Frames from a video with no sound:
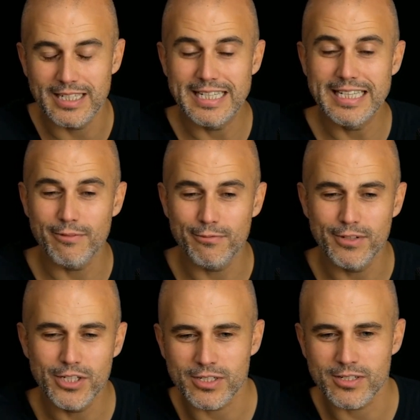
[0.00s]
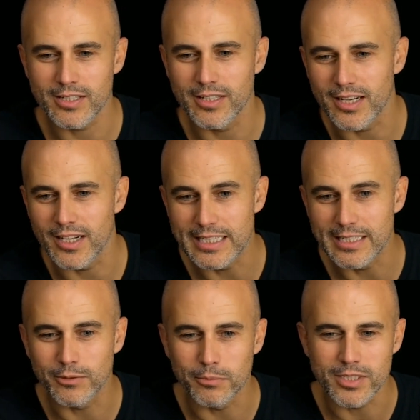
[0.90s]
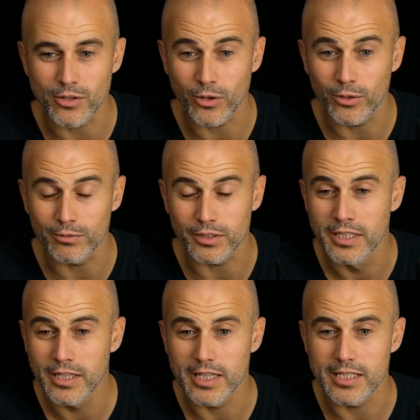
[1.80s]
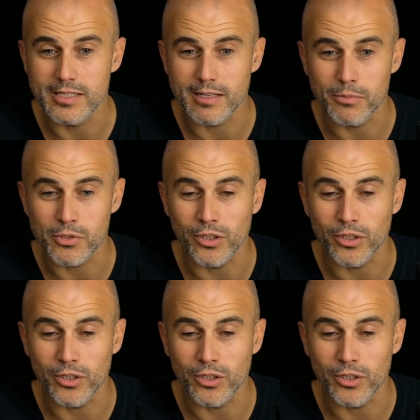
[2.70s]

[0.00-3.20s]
inefficiency that need to be solved in some sort.